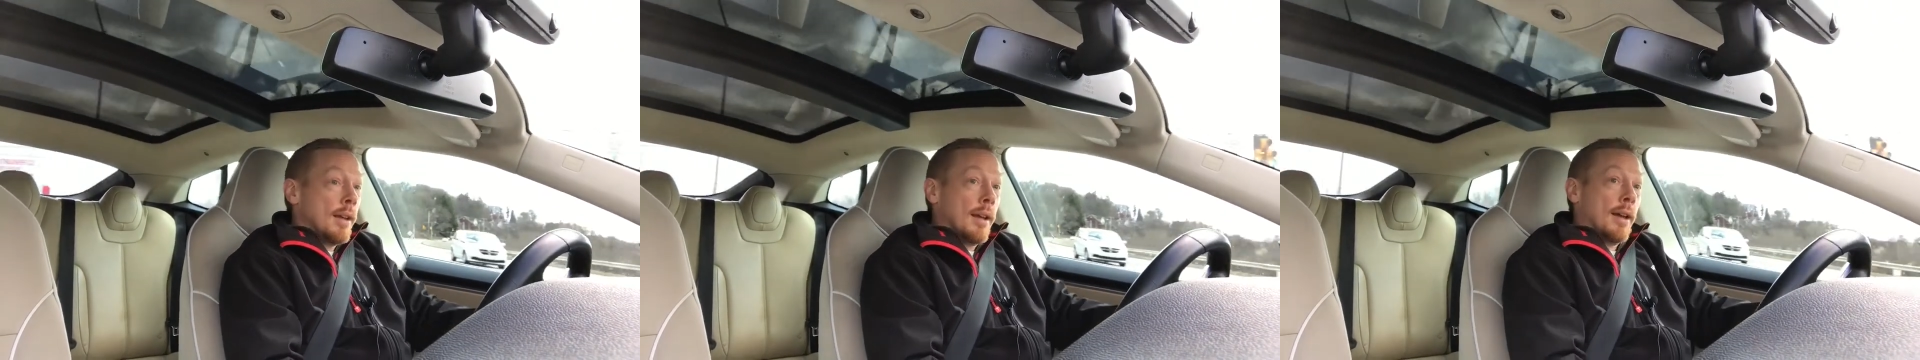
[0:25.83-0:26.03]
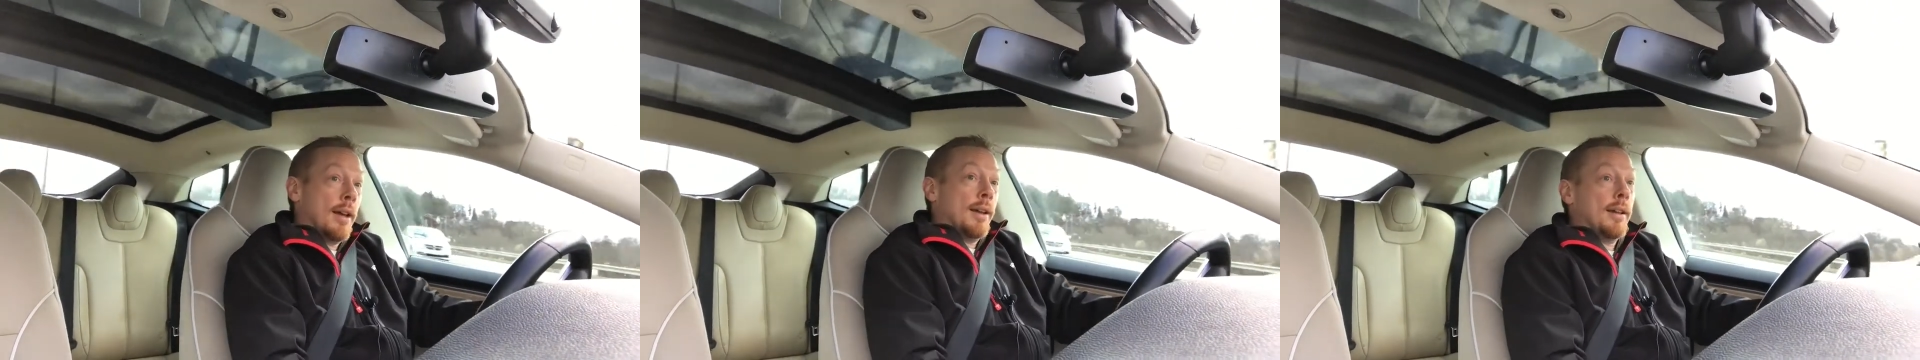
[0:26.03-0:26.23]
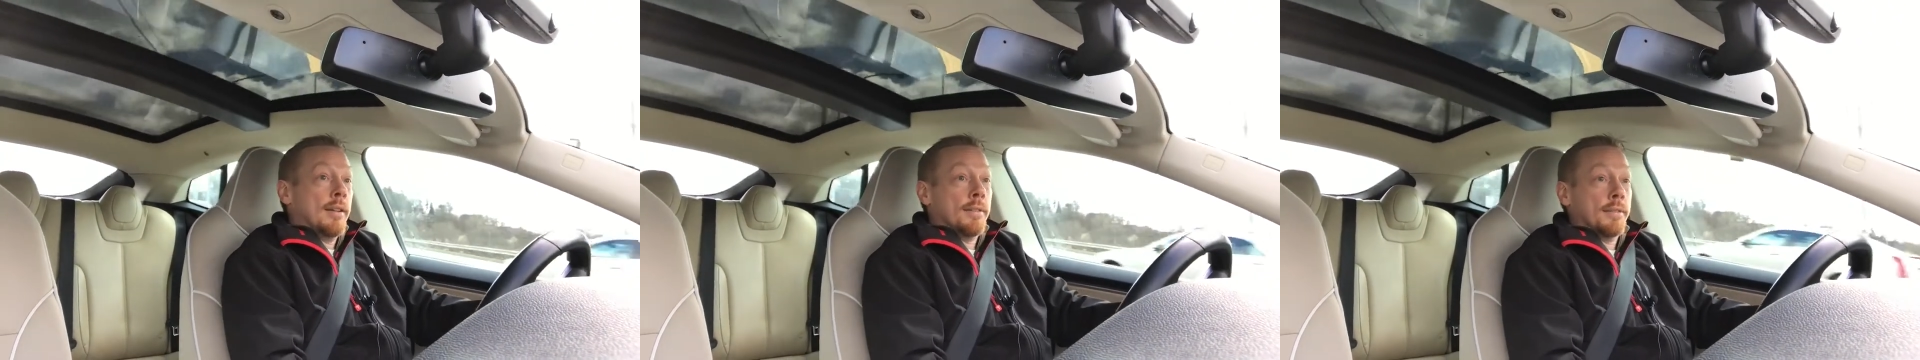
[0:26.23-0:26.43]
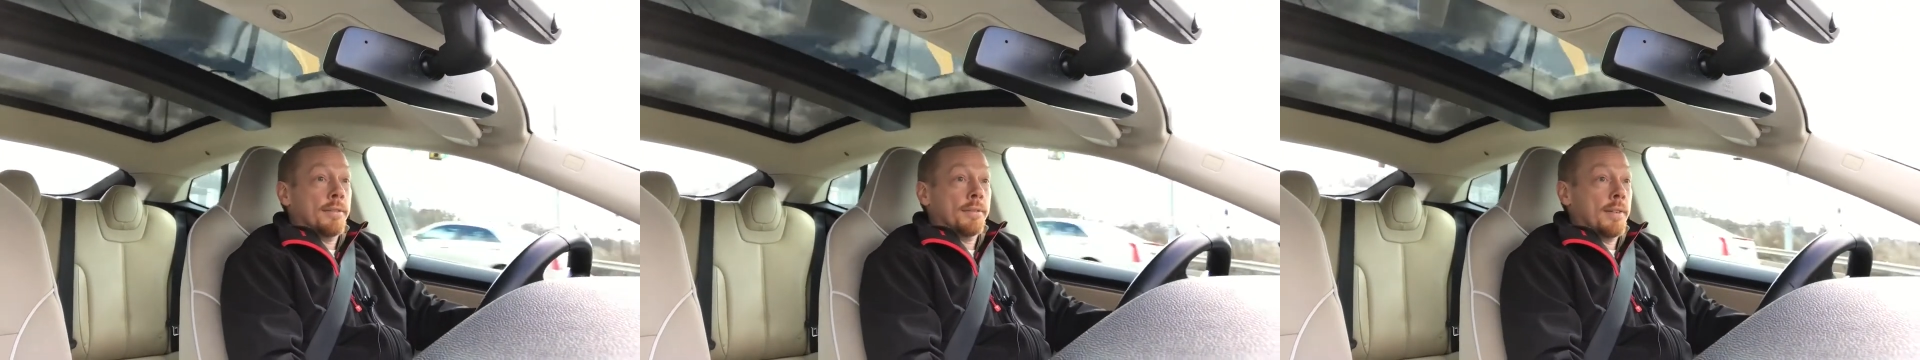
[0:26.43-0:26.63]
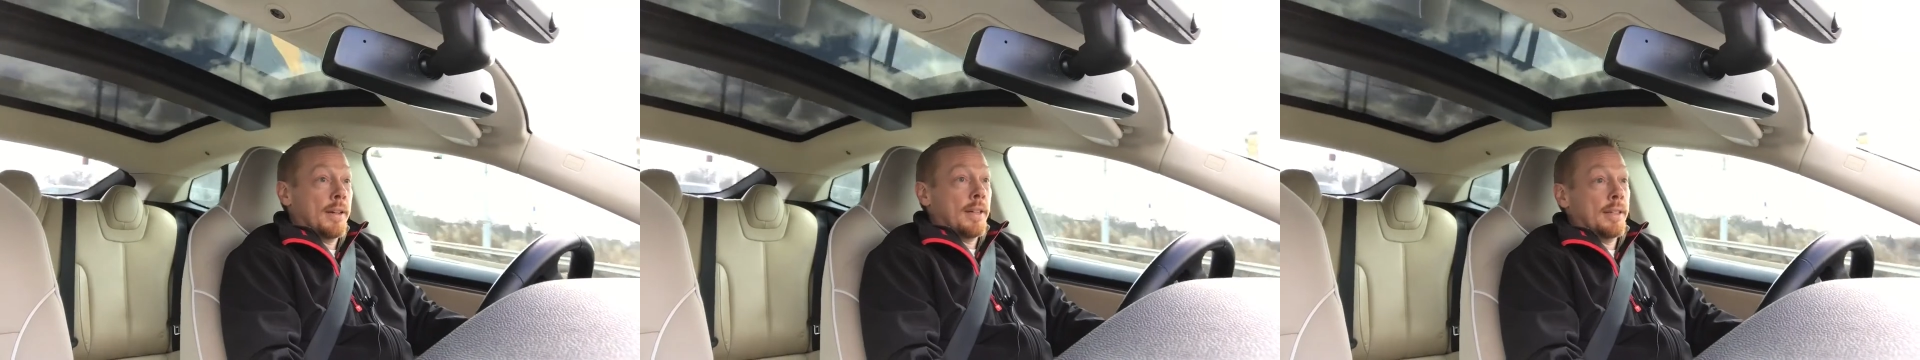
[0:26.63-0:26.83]
I
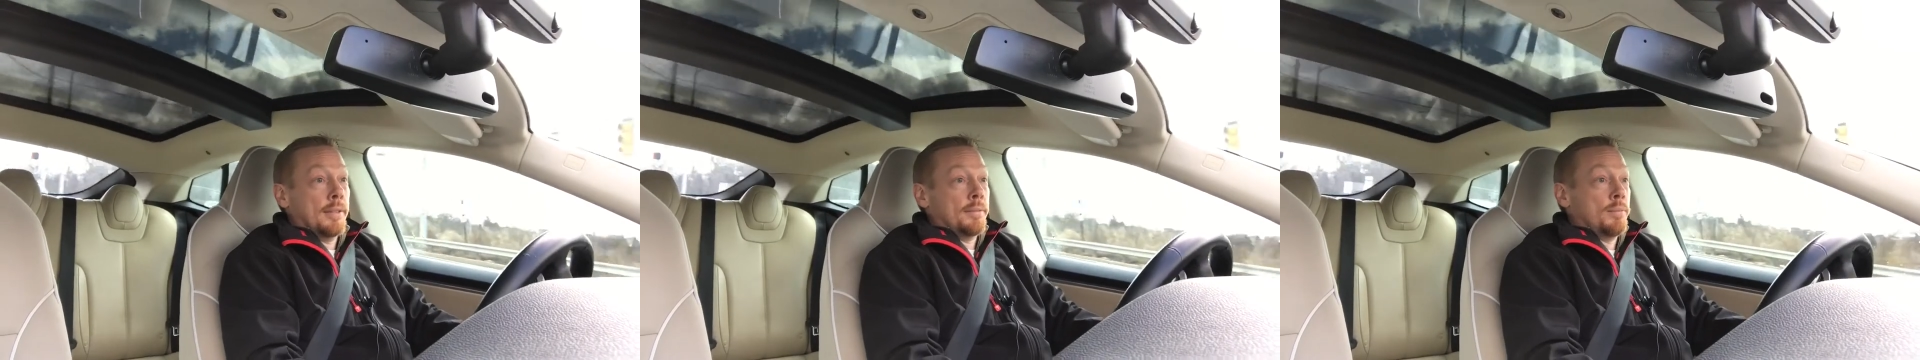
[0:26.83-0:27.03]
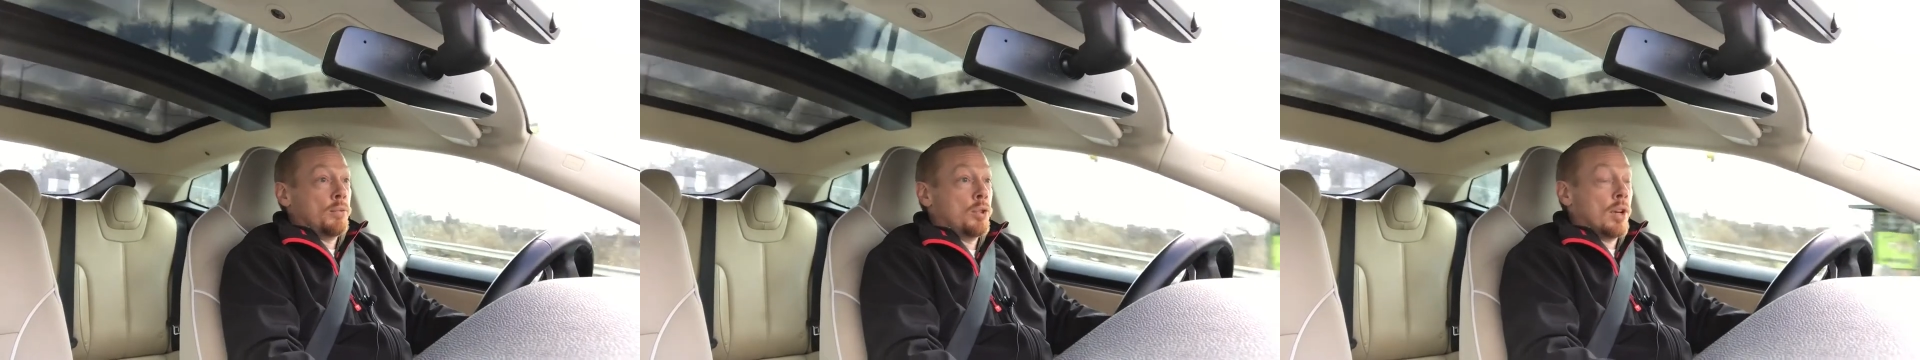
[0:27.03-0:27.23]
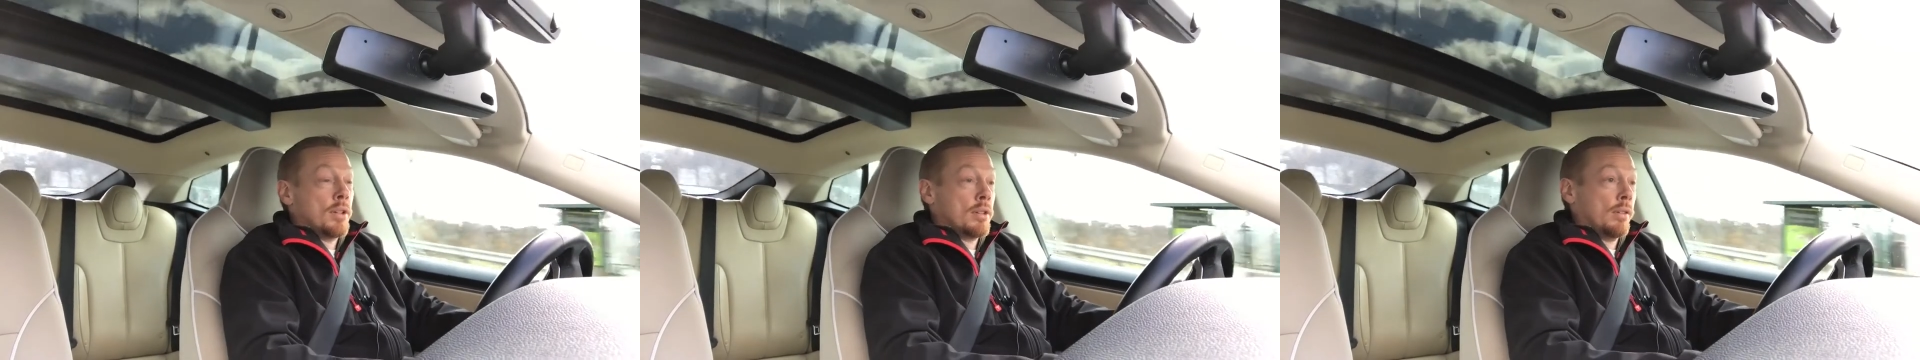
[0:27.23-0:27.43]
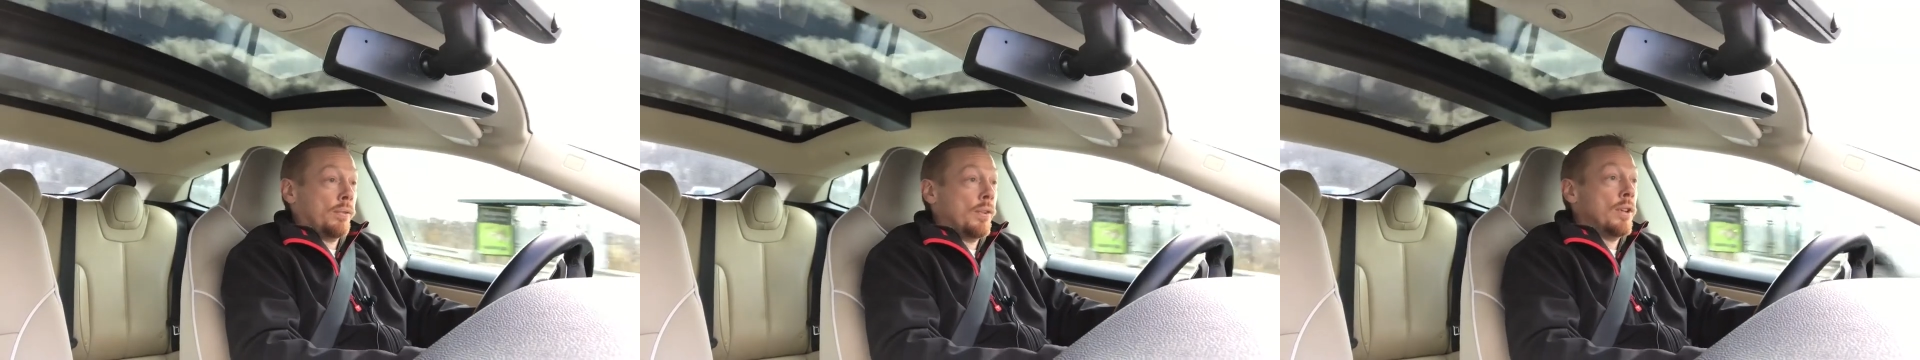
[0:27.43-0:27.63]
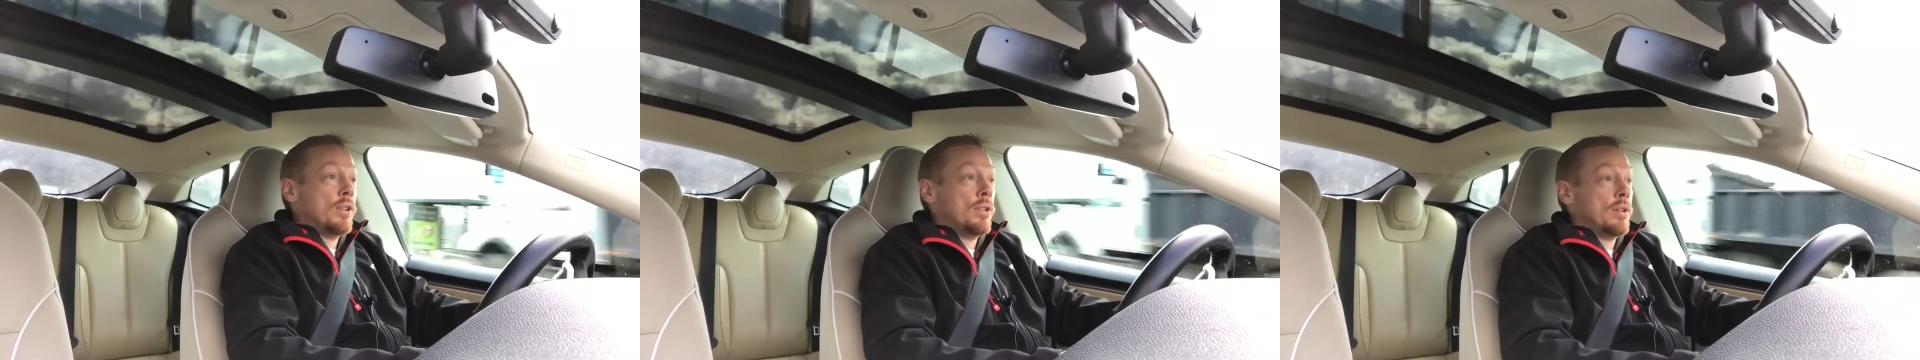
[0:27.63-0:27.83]
have just
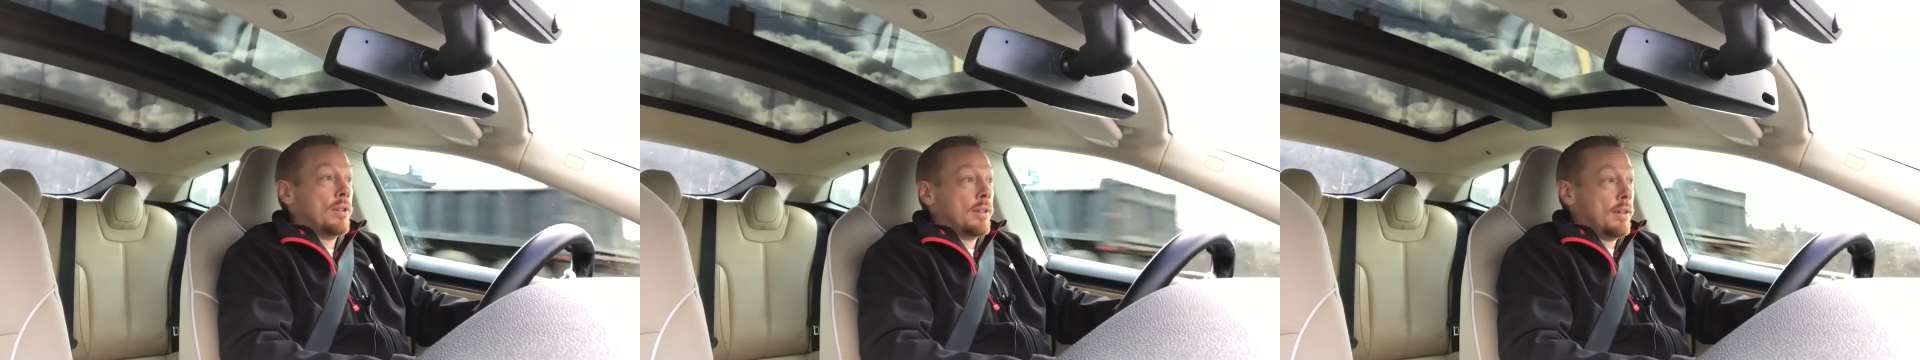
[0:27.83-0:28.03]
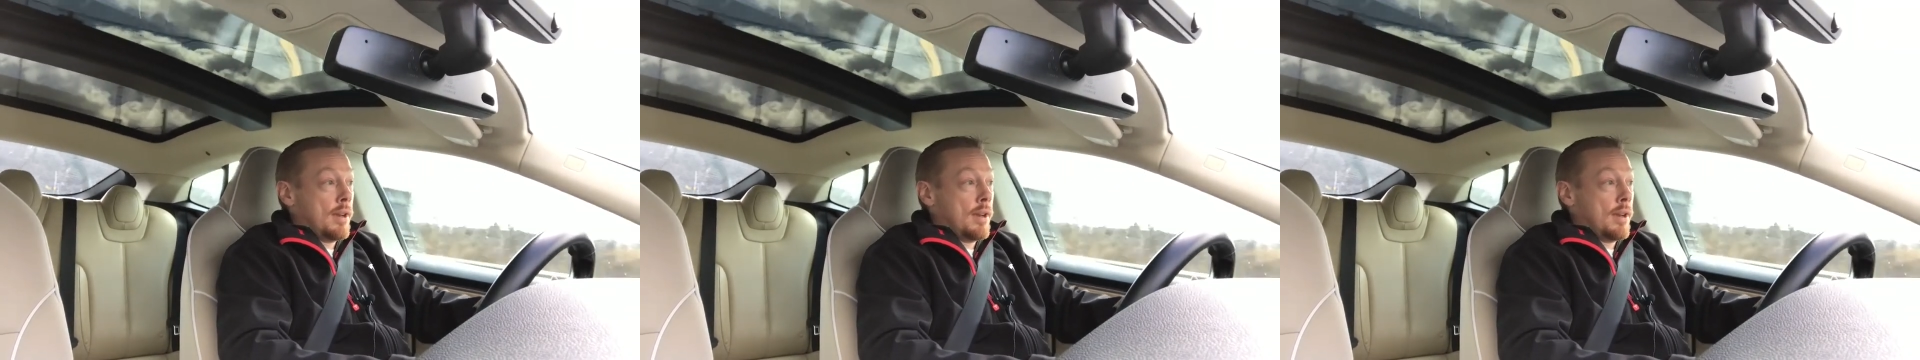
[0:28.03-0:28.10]
finished